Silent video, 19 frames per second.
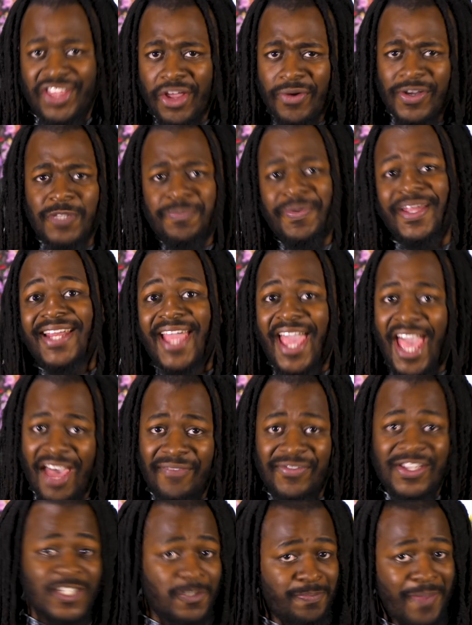there has been
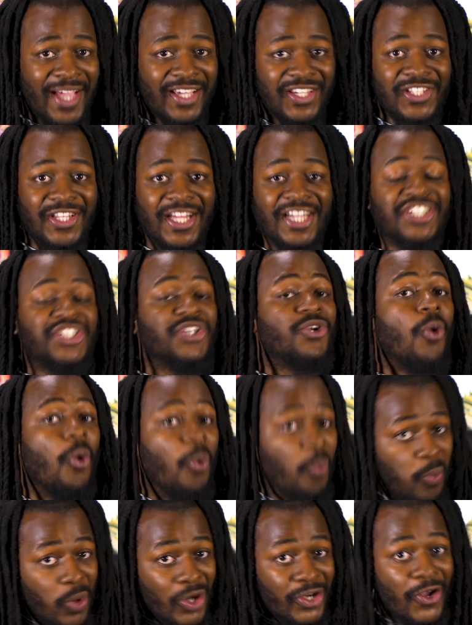heavy speculation
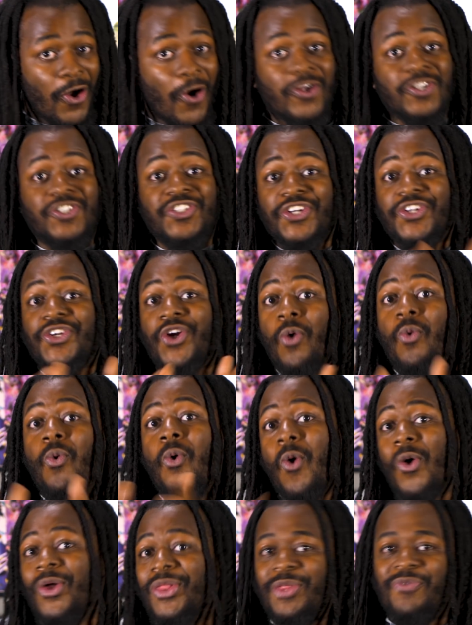on what cars should go
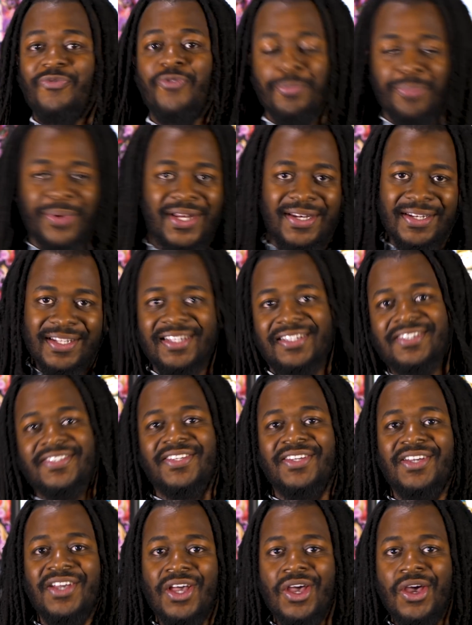on the forbidden
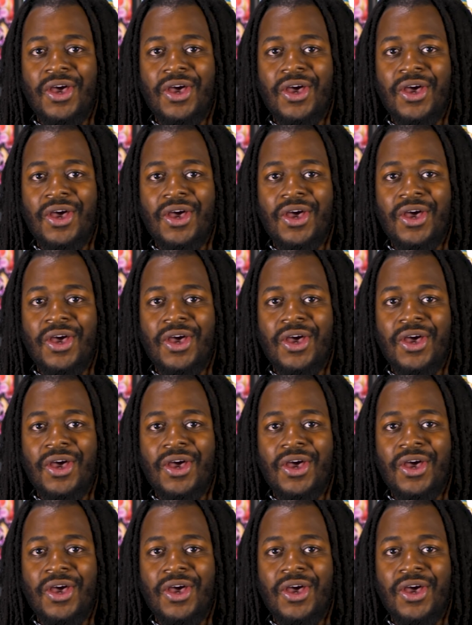list.